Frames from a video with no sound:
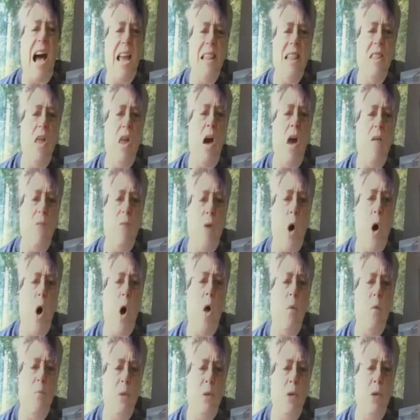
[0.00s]
I love
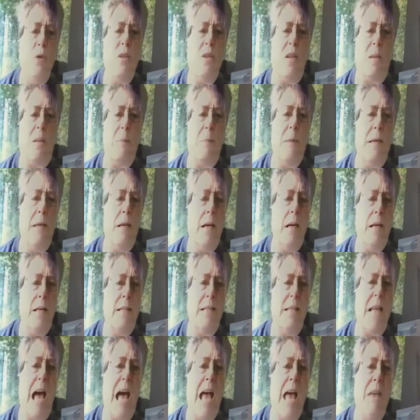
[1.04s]
all music
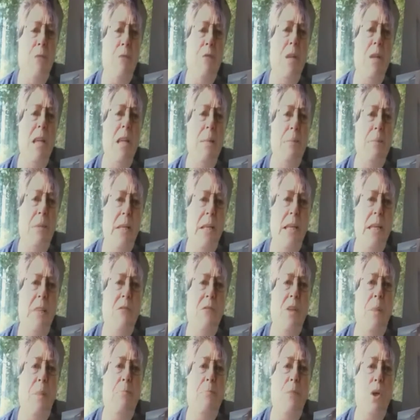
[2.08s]
because I really
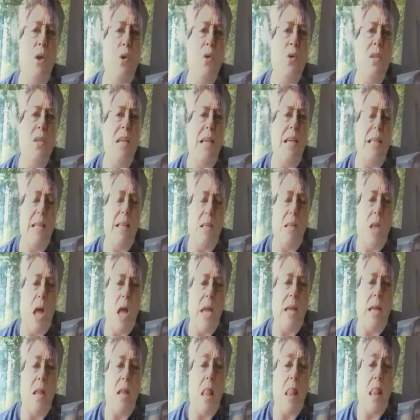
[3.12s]
believe that music,
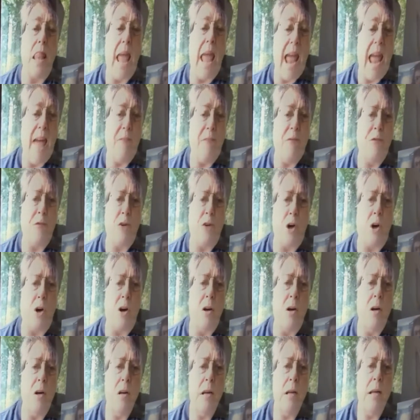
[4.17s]
like
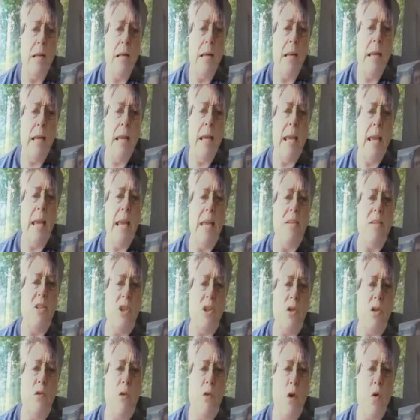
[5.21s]
laughter, right,
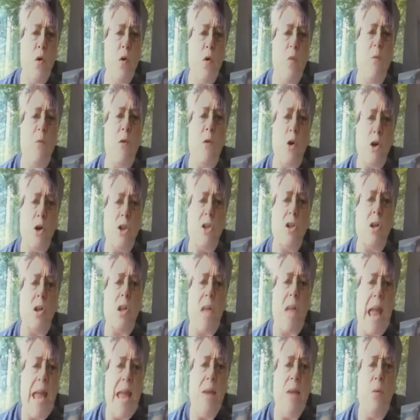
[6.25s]
is a
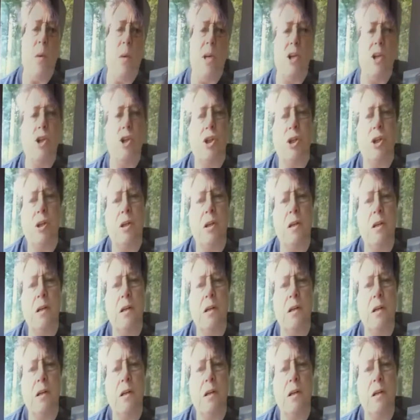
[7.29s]
universal language.